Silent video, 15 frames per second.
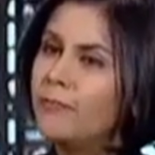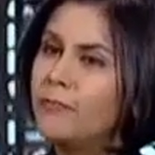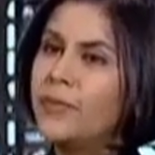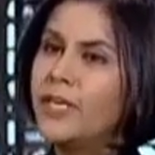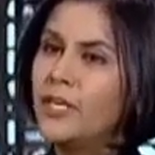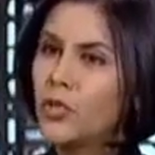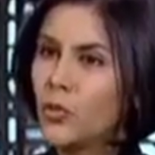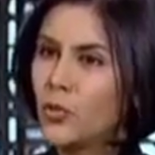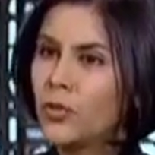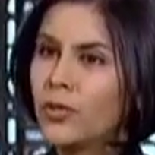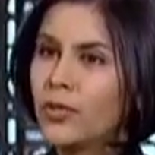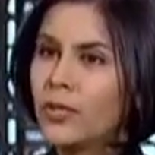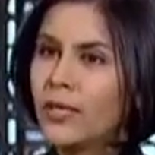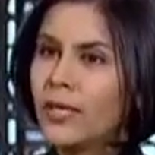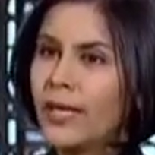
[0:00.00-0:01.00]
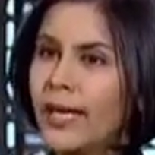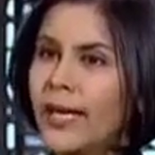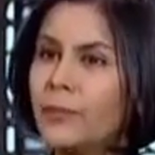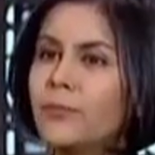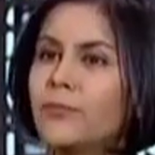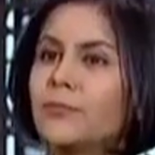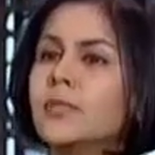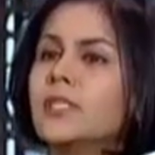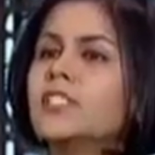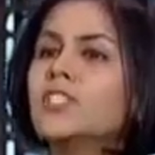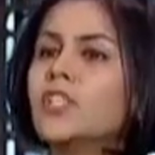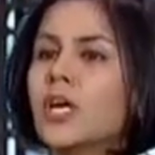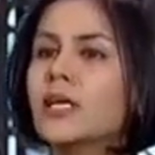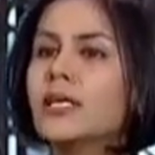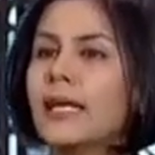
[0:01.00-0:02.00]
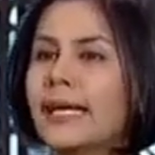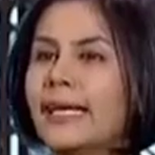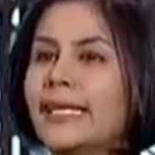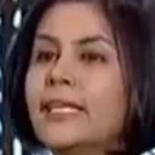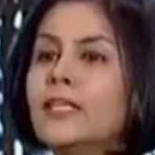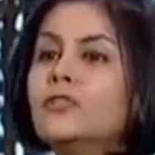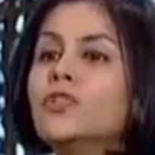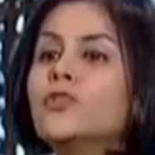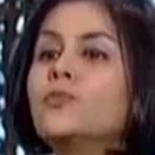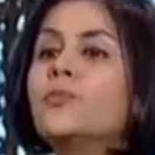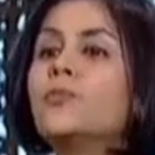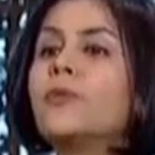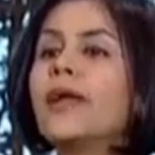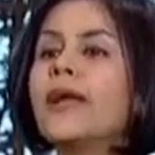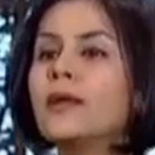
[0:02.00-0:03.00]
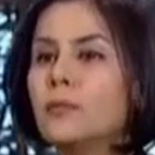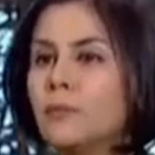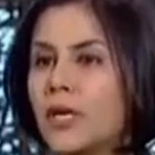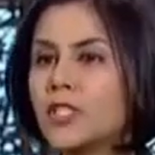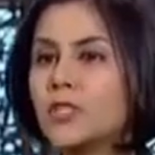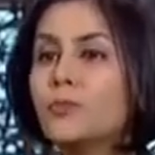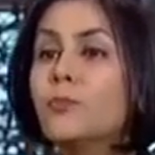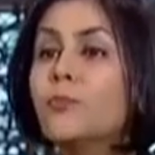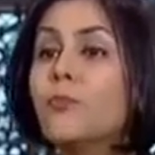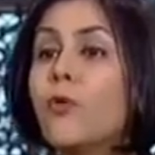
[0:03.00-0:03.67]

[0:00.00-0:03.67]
have been known, and it's not likely to spread much